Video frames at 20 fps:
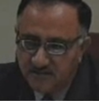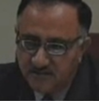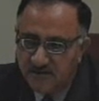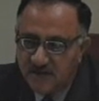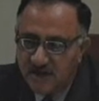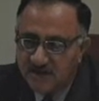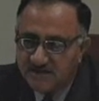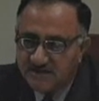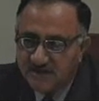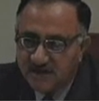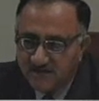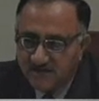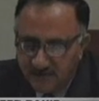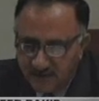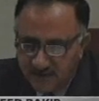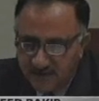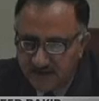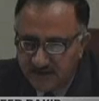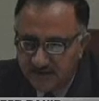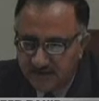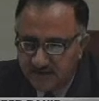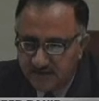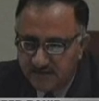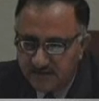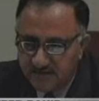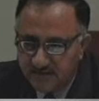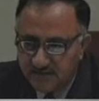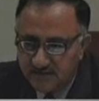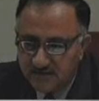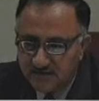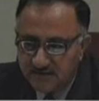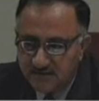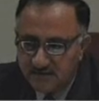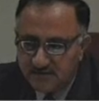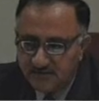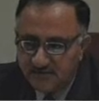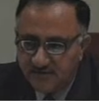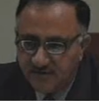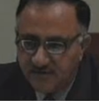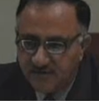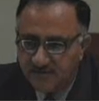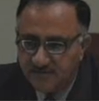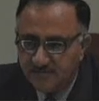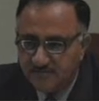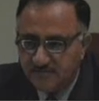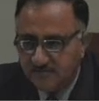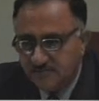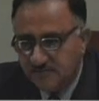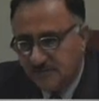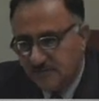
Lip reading: We are suffering from